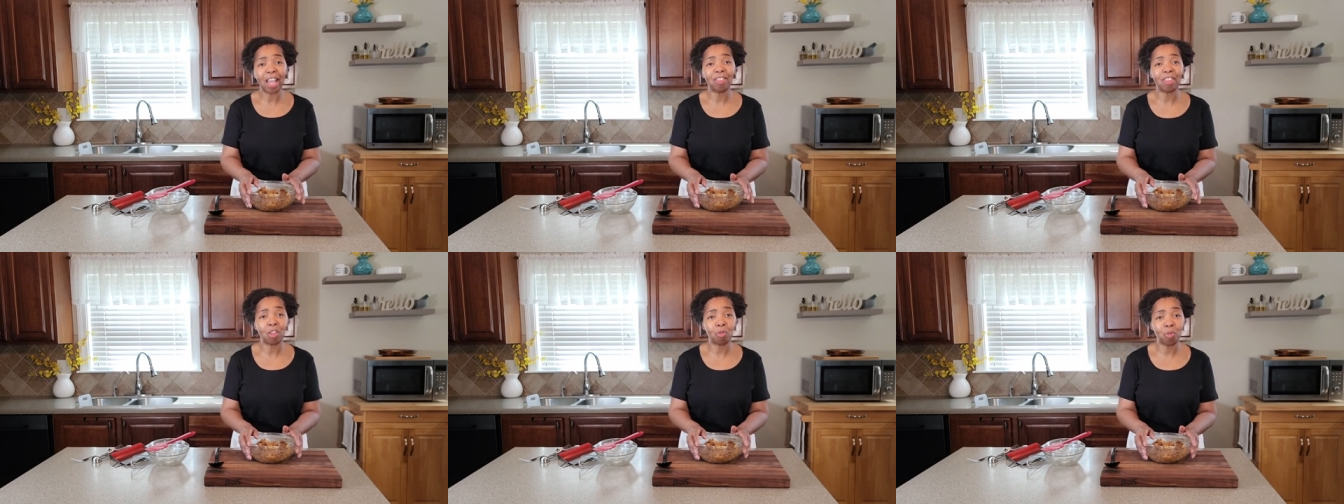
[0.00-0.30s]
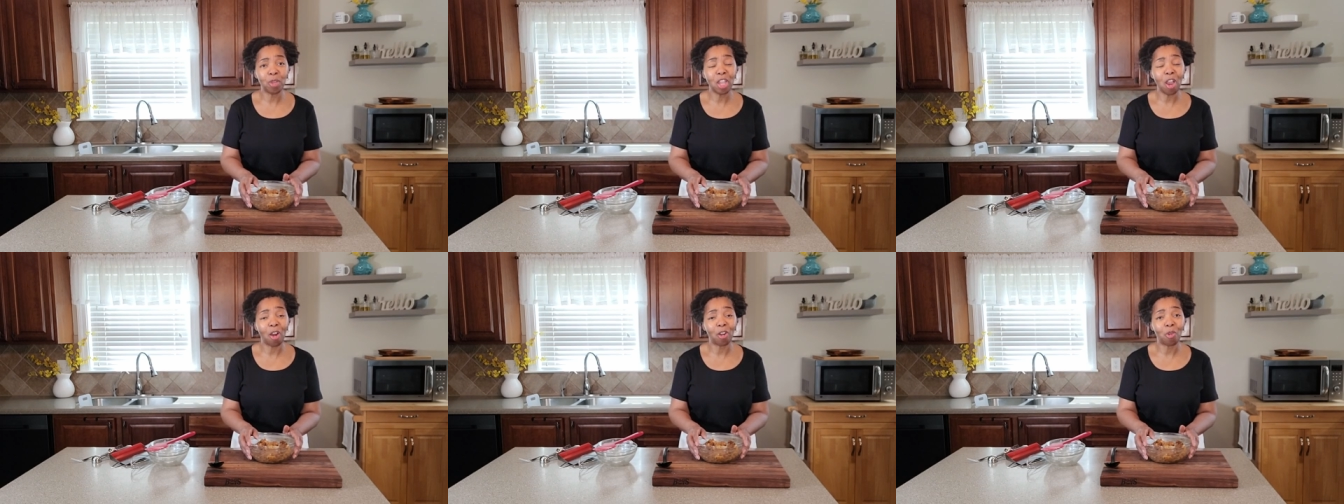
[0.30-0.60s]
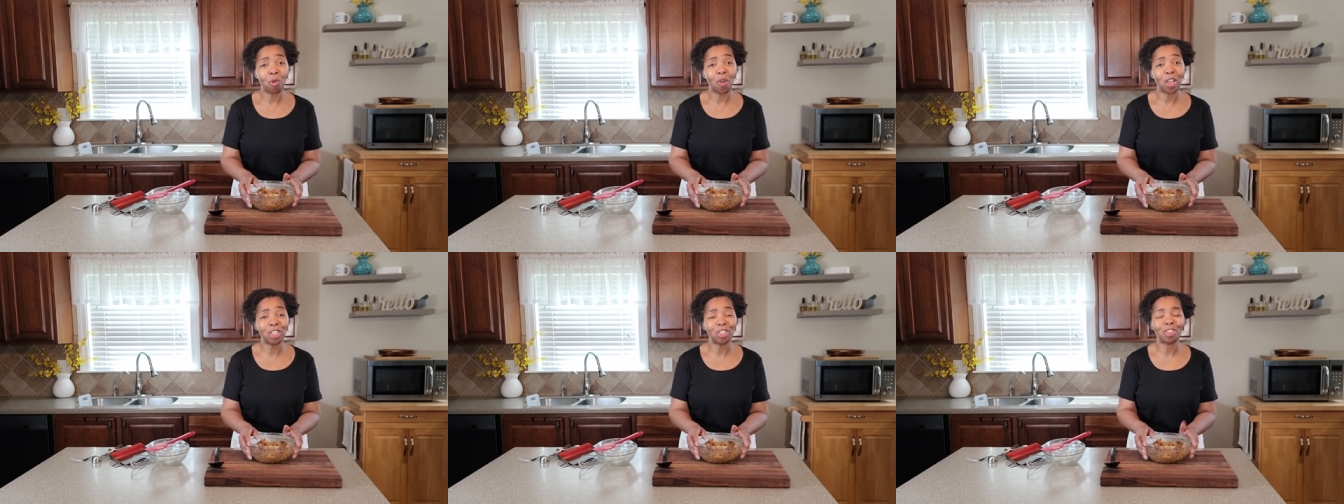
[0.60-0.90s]
and then we are
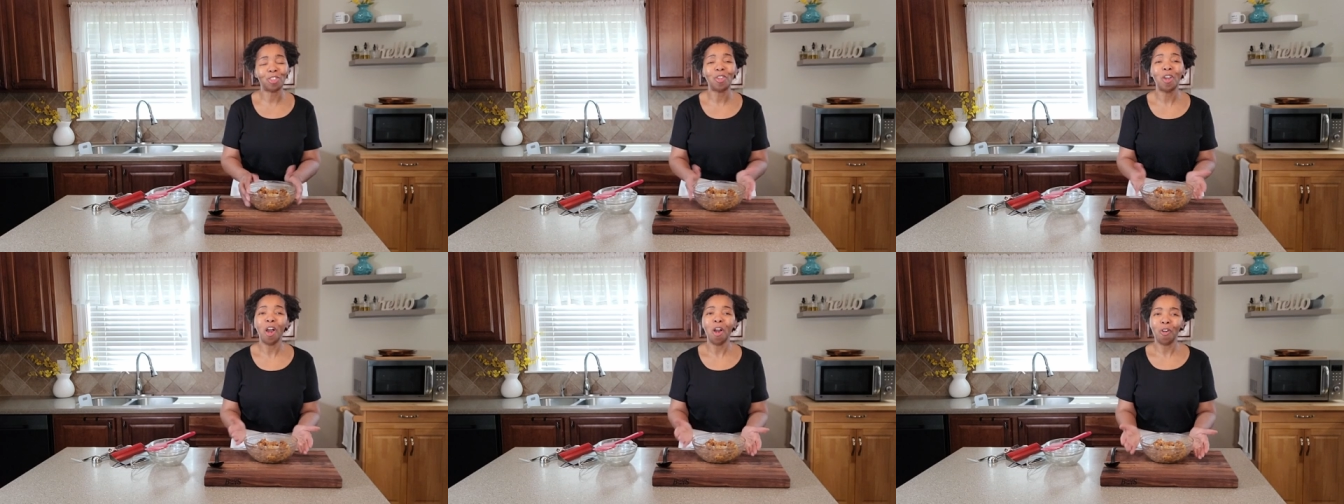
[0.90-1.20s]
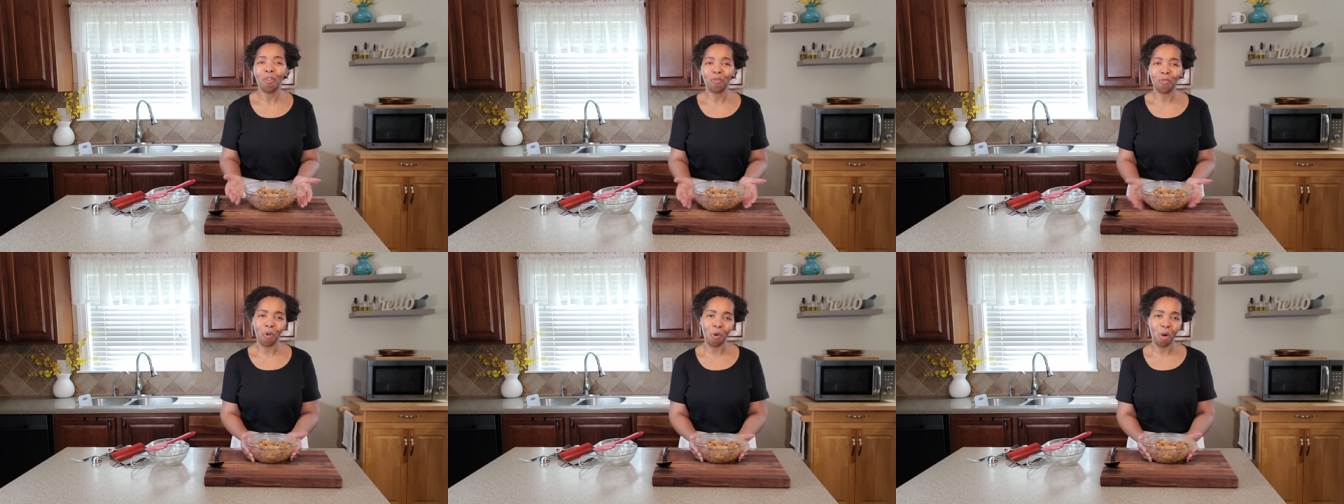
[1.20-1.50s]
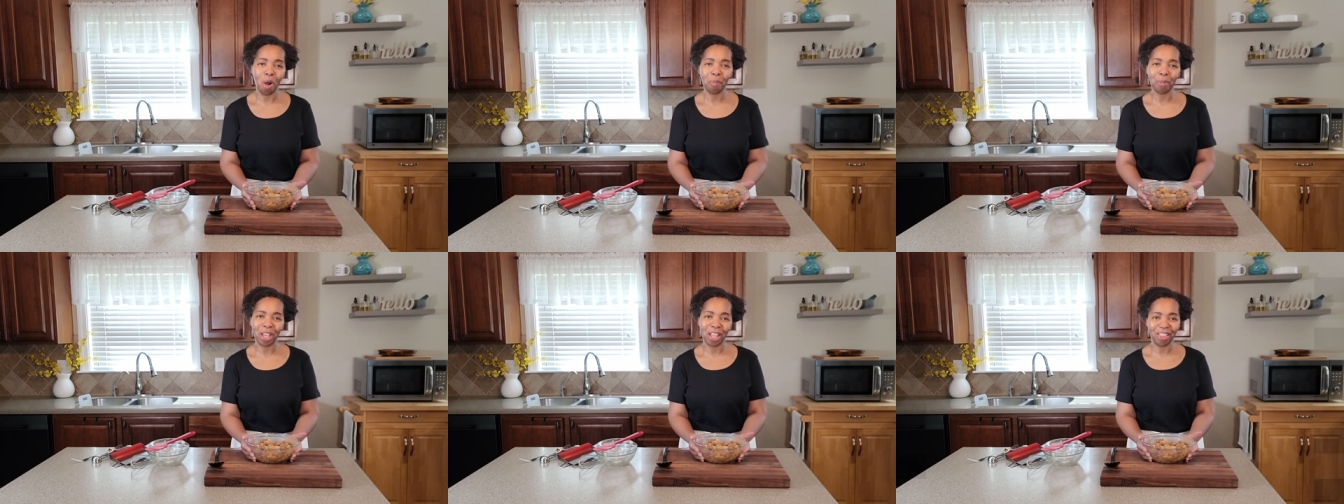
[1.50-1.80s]
going to
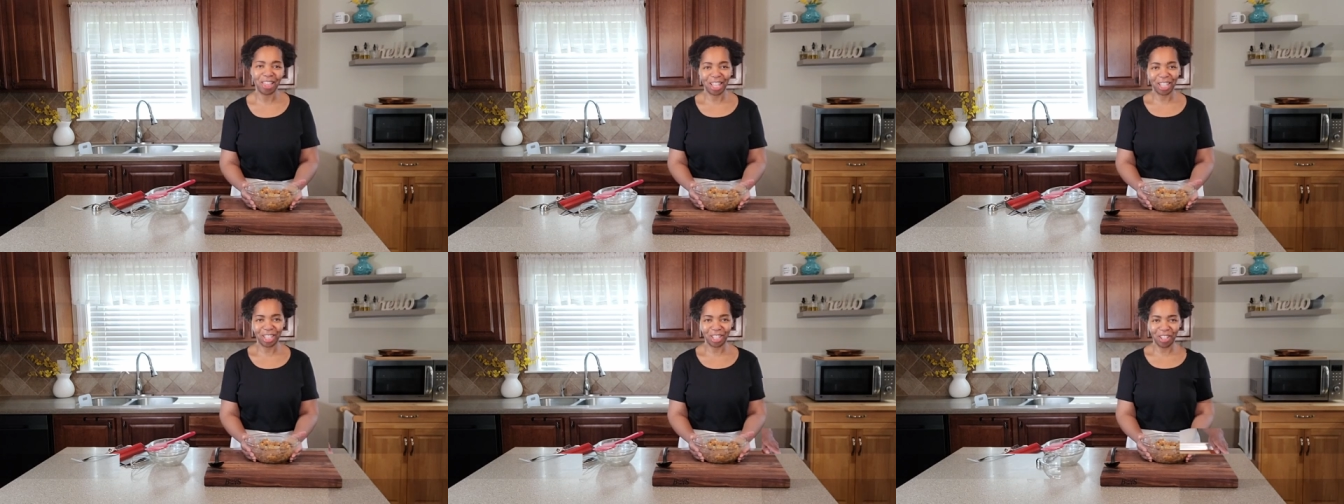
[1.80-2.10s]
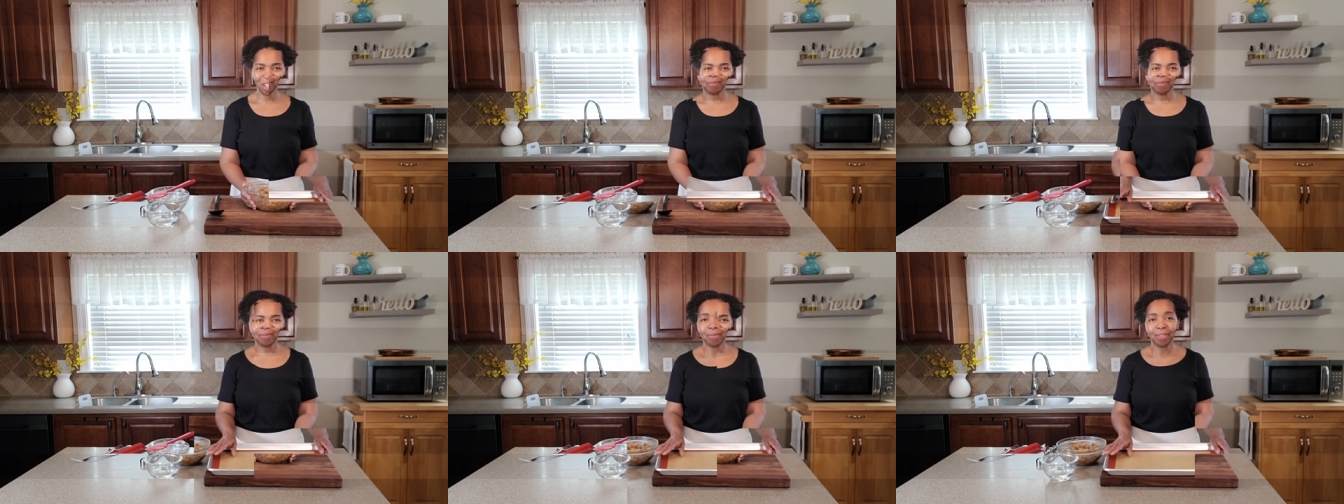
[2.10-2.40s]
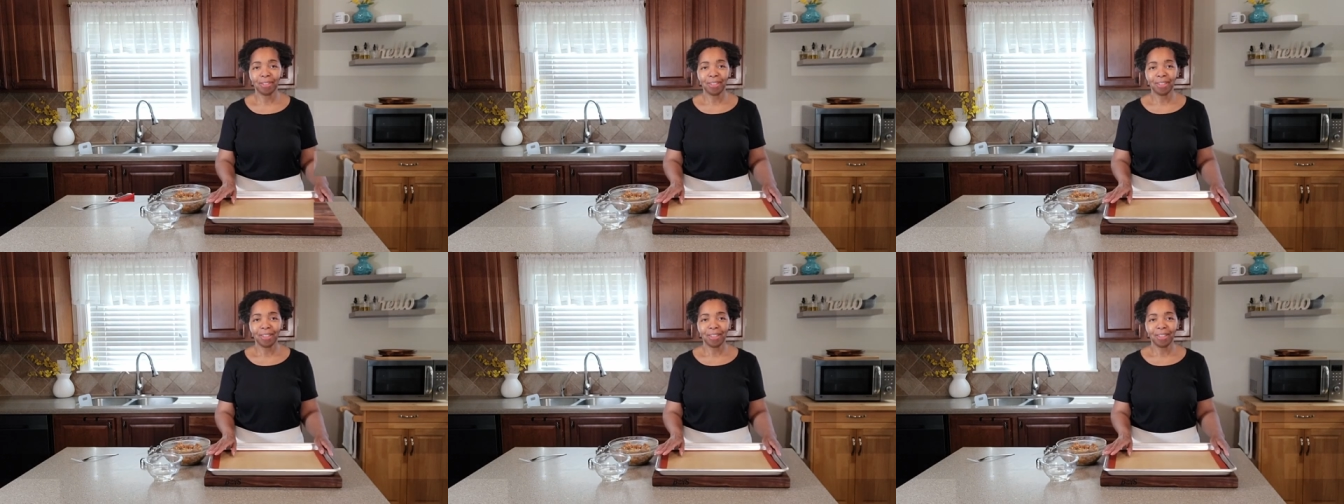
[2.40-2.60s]
form these cookies.